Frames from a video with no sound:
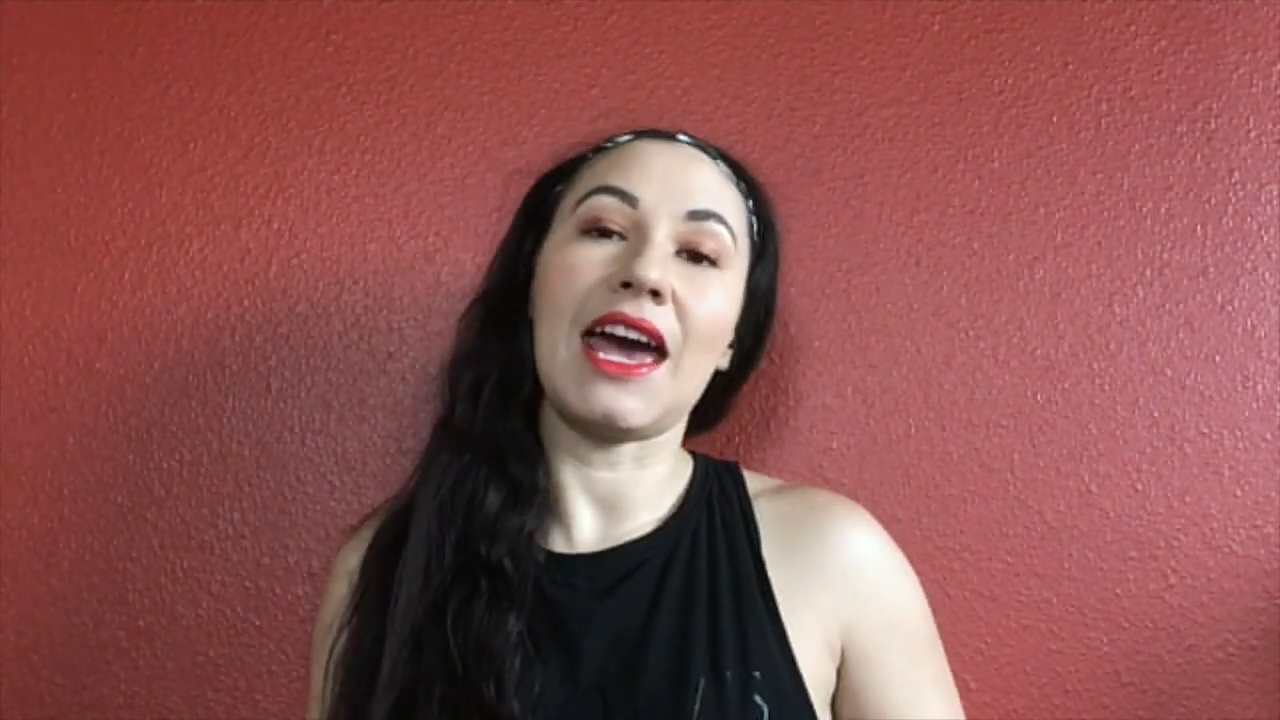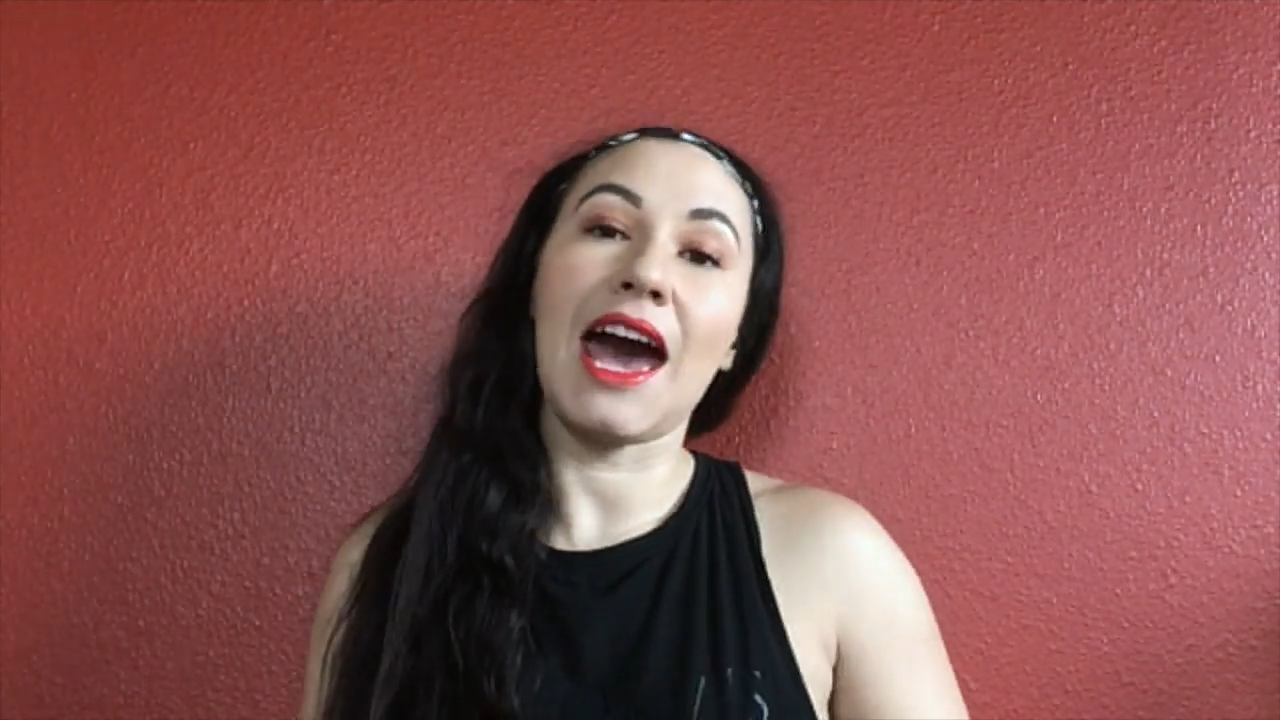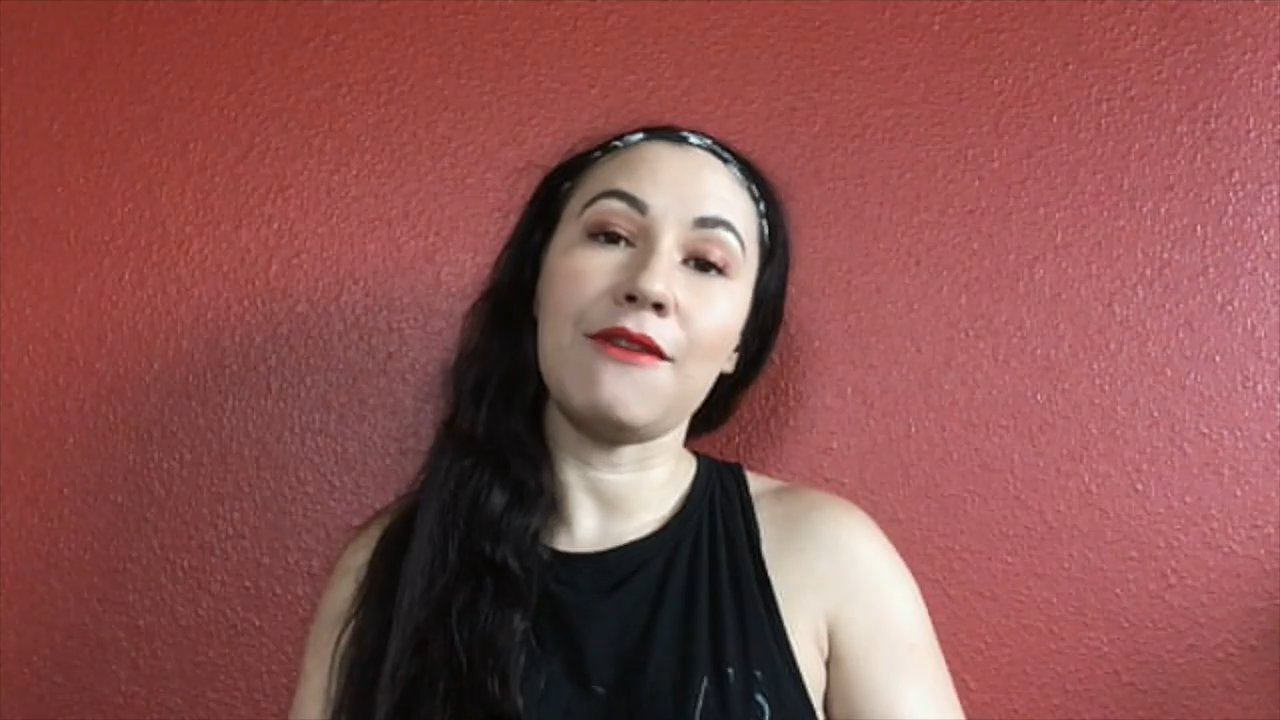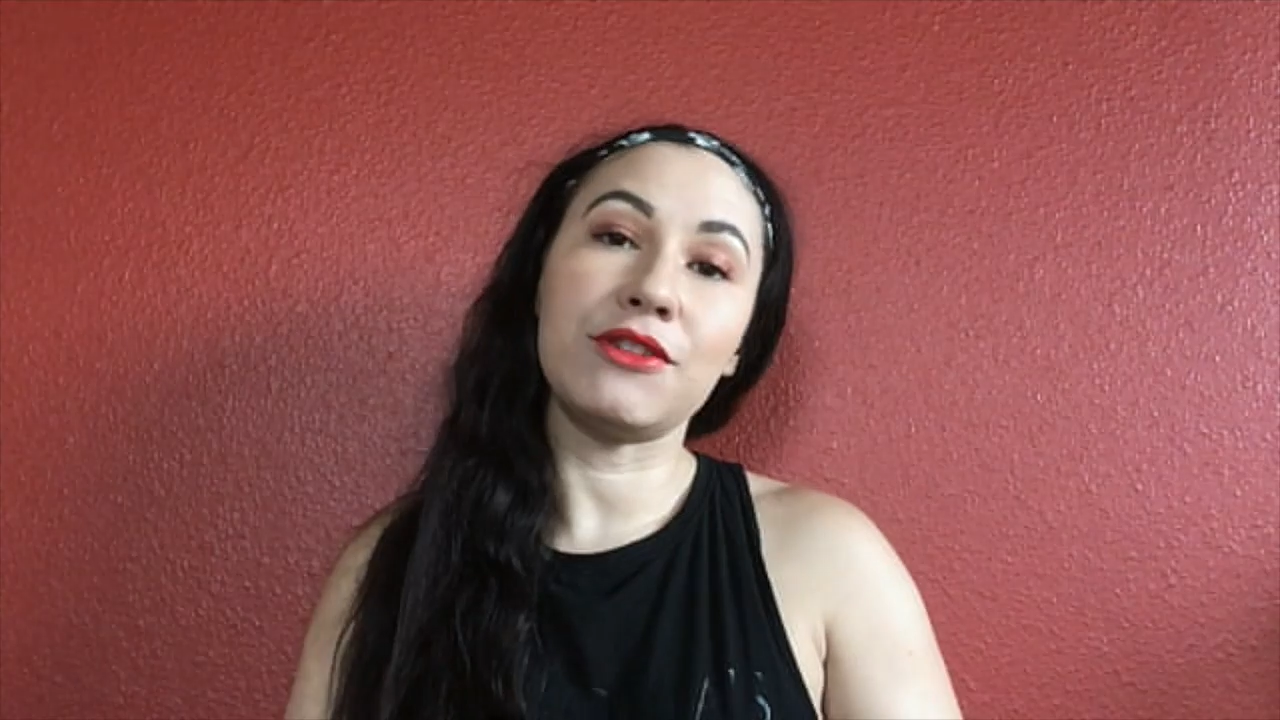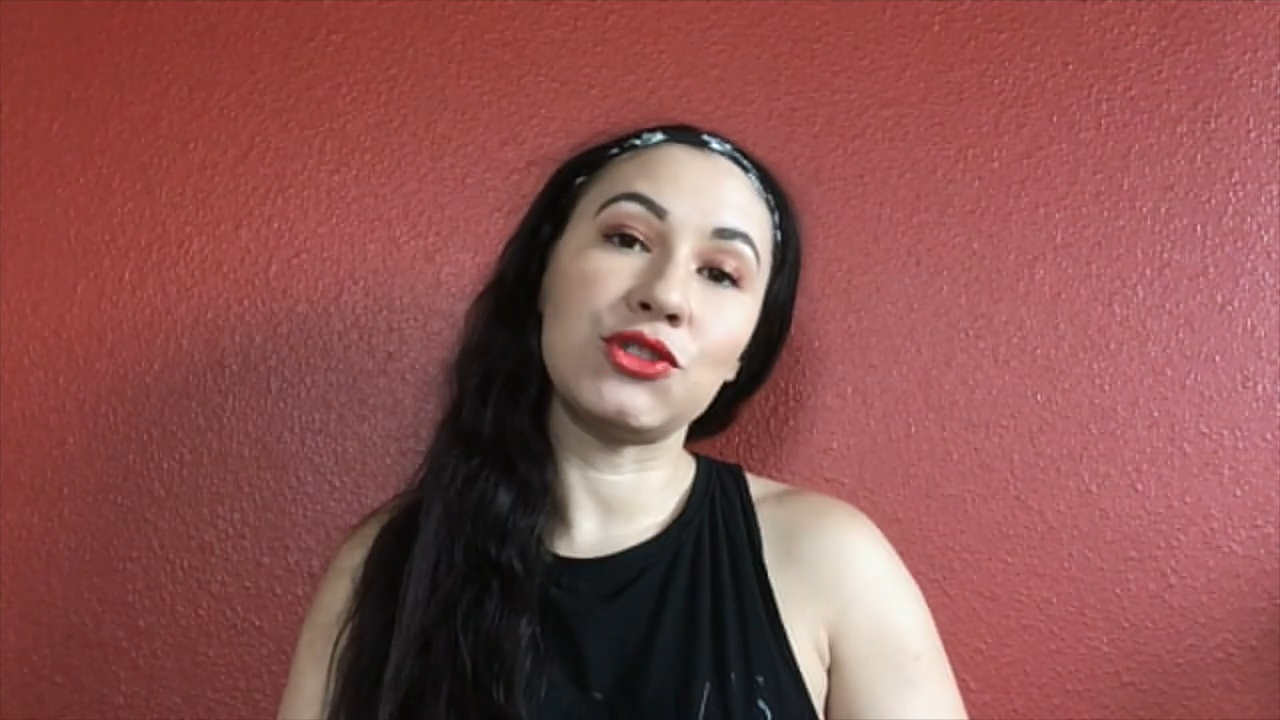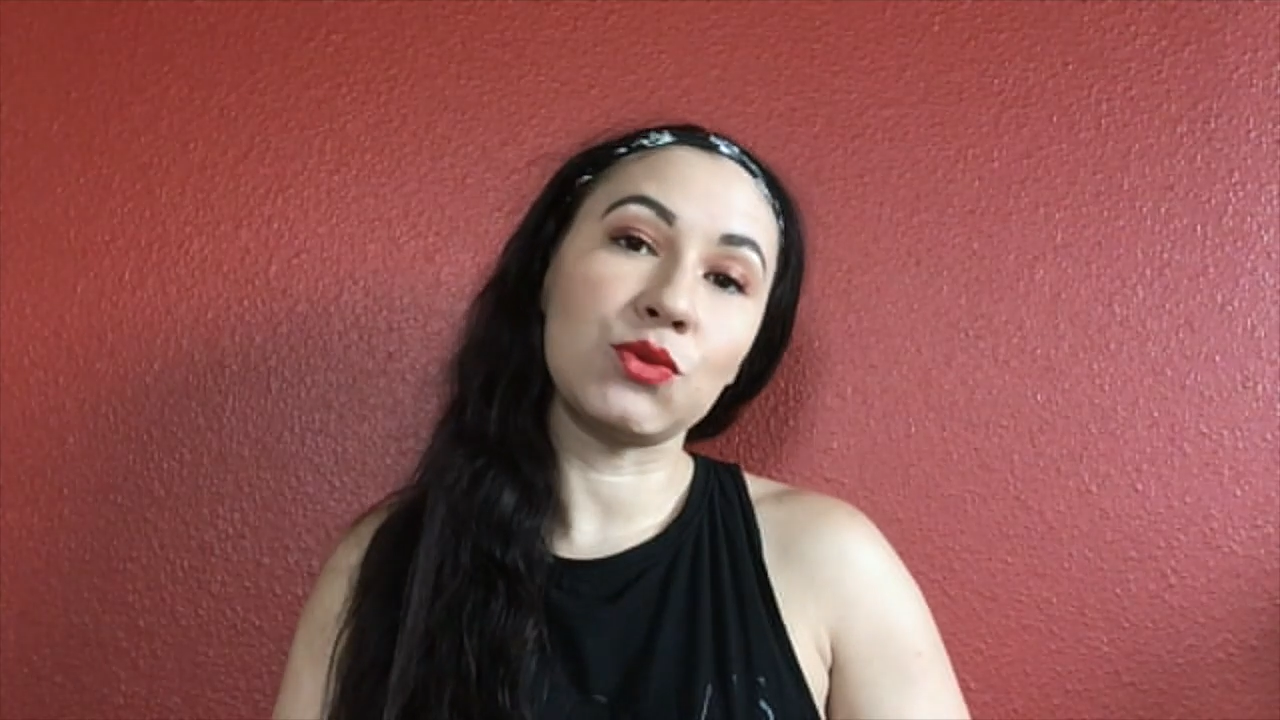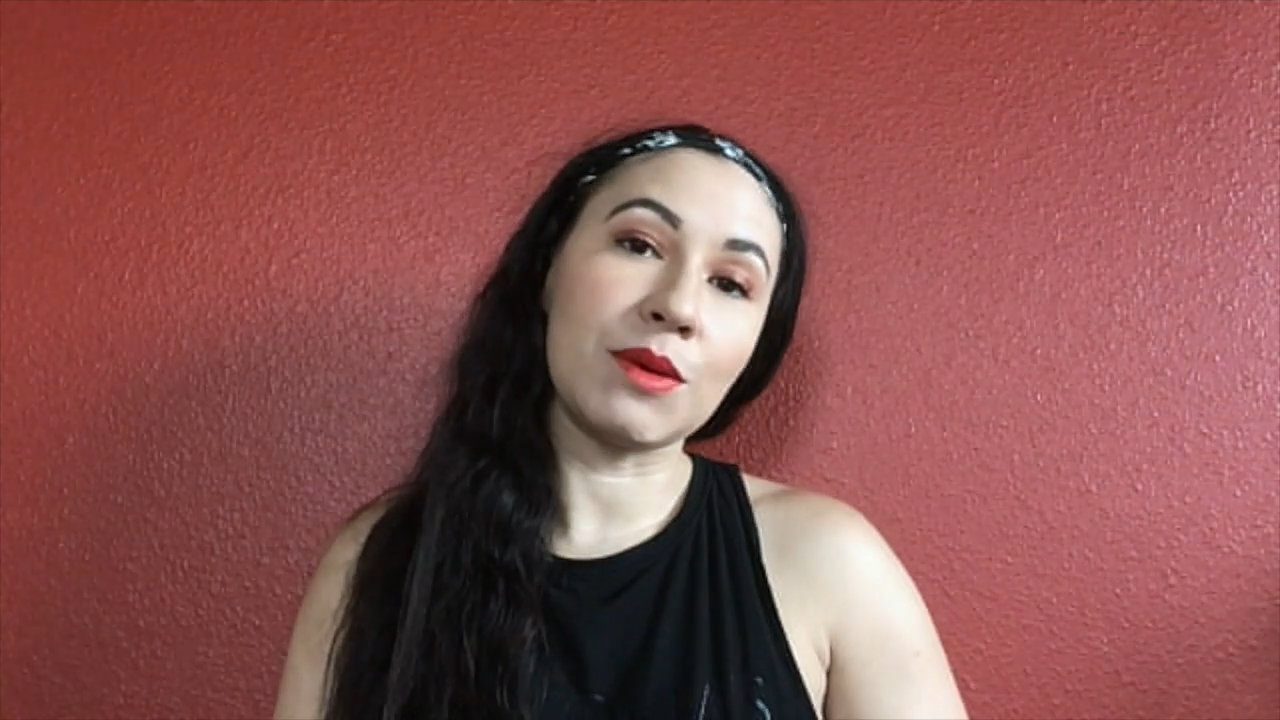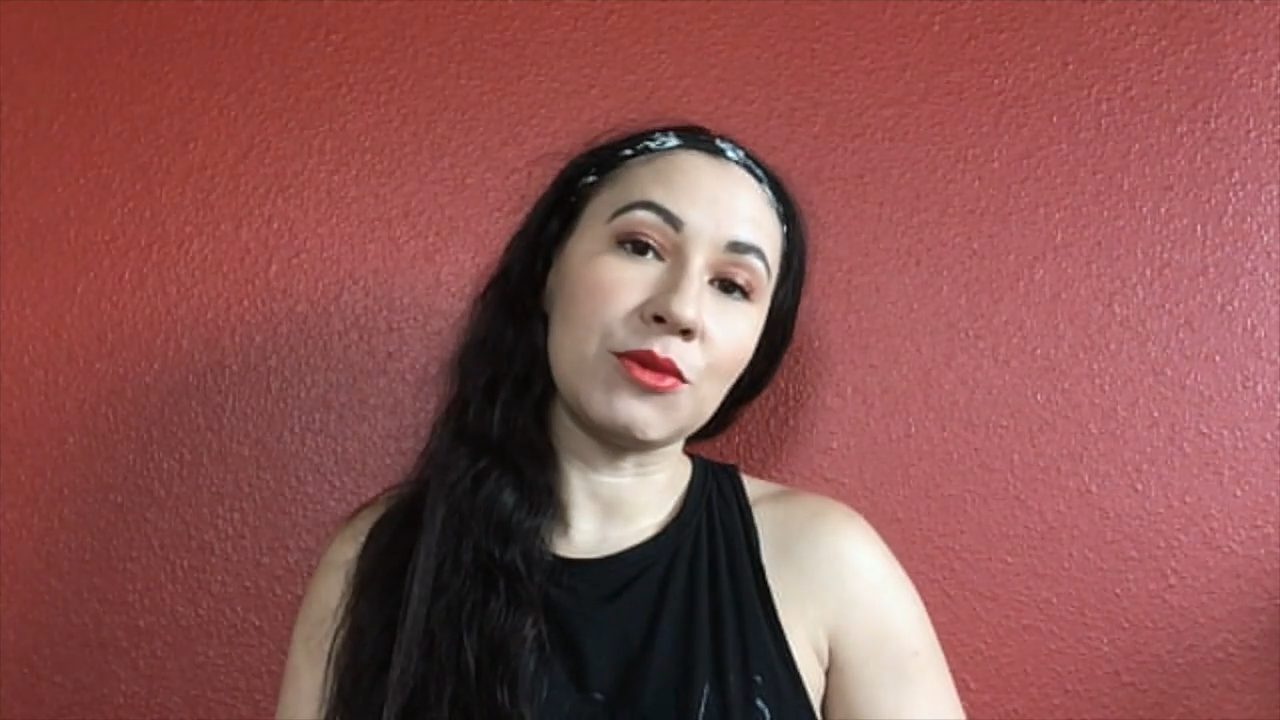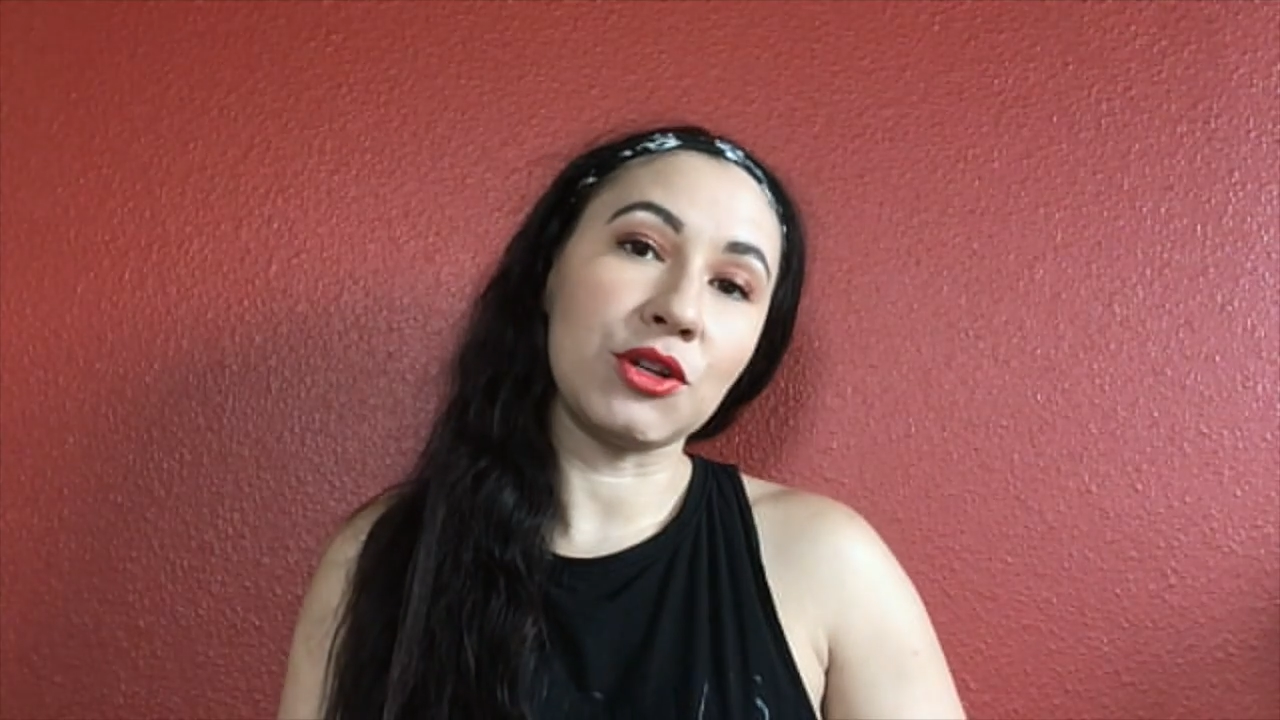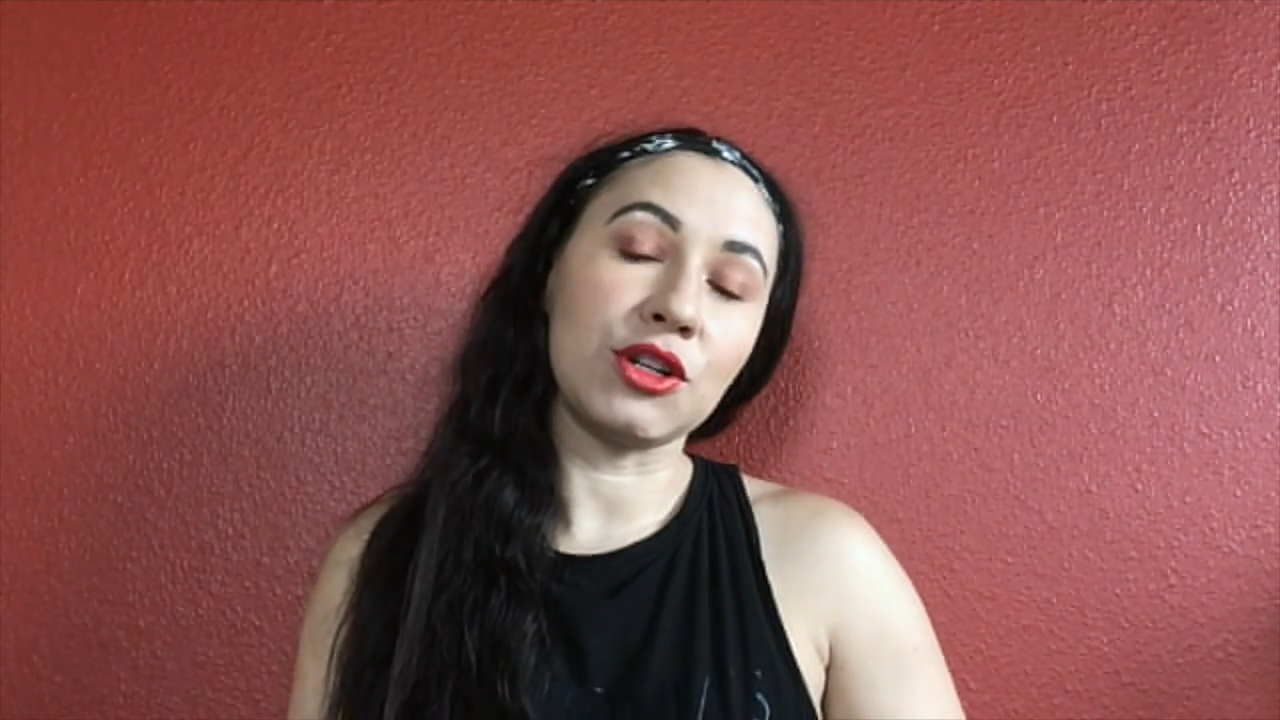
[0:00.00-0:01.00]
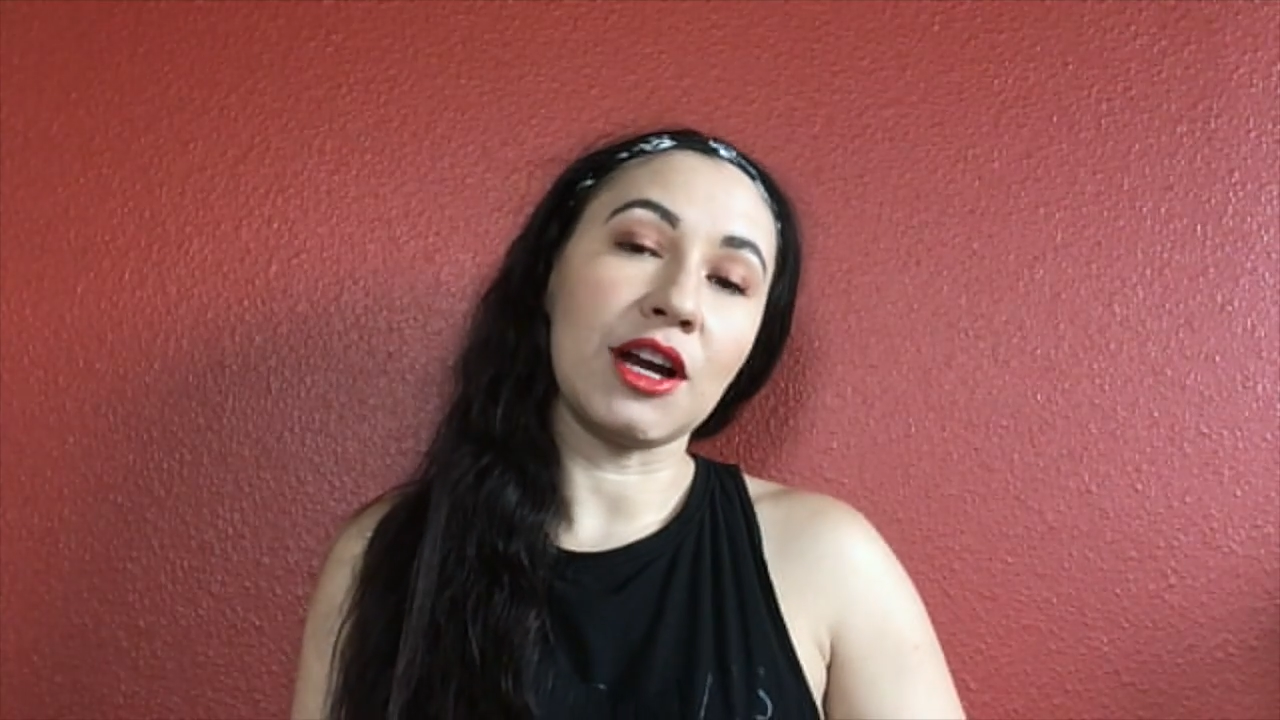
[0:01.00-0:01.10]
avid swimmer.